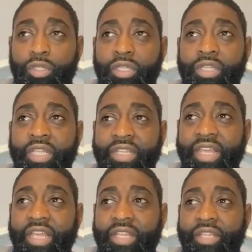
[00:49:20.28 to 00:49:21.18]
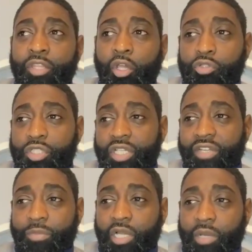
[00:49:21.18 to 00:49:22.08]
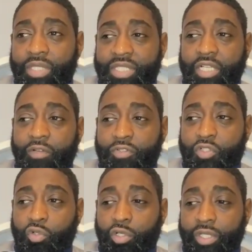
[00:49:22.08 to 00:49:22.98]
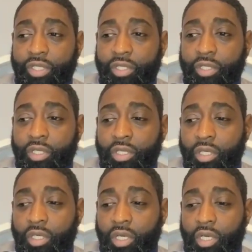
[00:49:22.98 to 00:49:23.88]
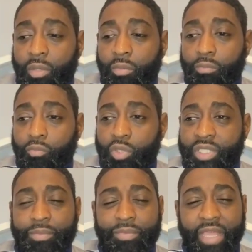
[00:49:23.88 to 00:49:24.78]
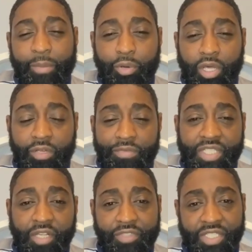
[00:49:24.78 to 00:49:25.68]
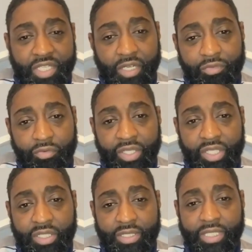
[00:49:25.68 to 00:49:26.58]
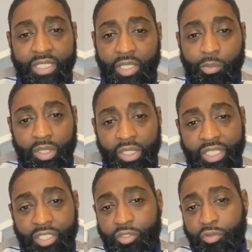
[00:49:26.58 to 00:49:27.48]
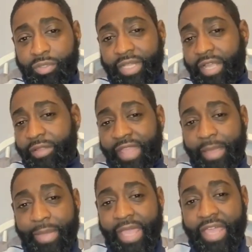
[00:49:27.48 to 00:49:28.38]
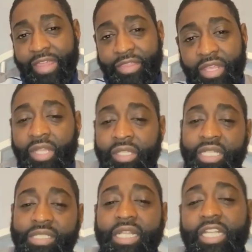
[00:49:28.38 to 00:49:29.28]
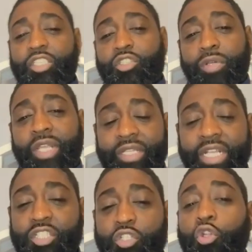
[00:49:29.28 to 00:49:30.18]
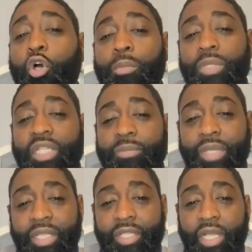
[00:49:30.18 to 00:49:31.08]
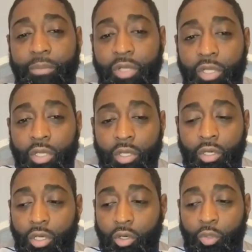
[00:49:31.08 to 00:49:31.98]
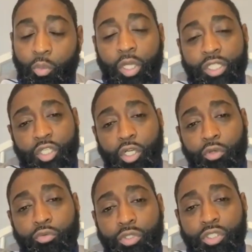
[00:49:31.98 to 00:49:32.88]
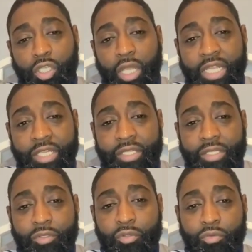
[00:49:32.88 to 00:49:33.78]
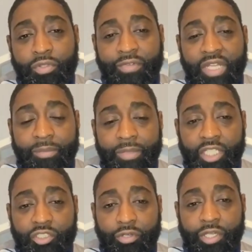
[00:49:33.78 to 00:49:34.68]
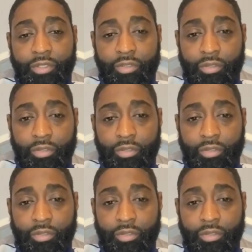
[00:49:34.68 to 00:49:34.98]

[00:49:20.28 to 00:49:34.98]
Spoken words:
did the notion of becoming self-taught, was it that part of self-discovery? Did someone lead you down that path? That's not a trait that's normally picked up on one's own. So how did you develop that trait?